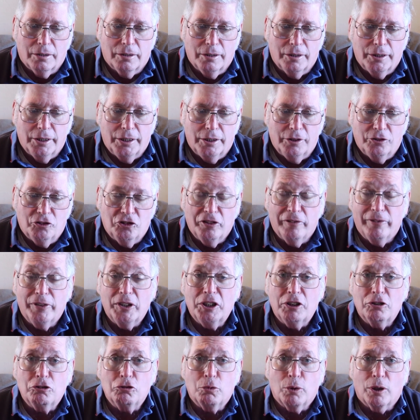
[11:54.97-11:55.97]
the
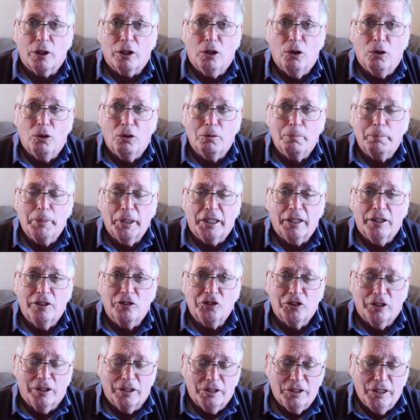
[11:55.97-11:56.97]
civilians were cold
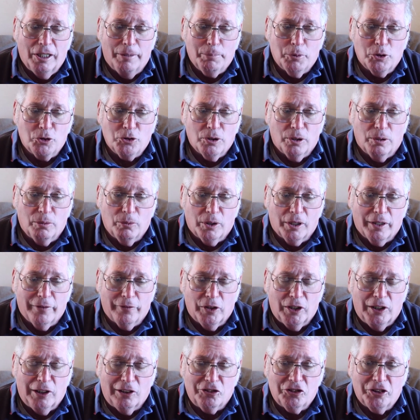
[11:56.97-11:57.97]
because of the temperature, or
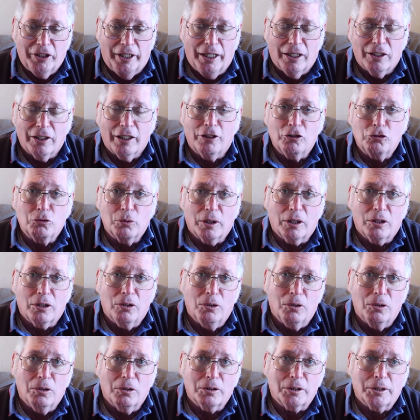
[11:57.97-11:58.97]
whatever else. The Allies were
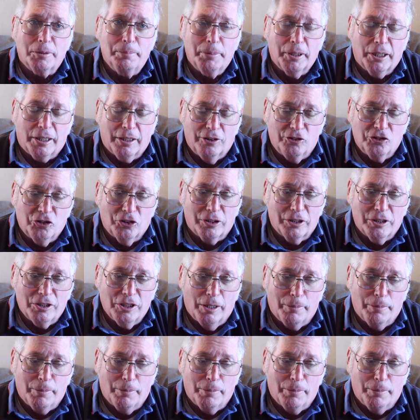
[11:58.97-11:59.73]
cold because of the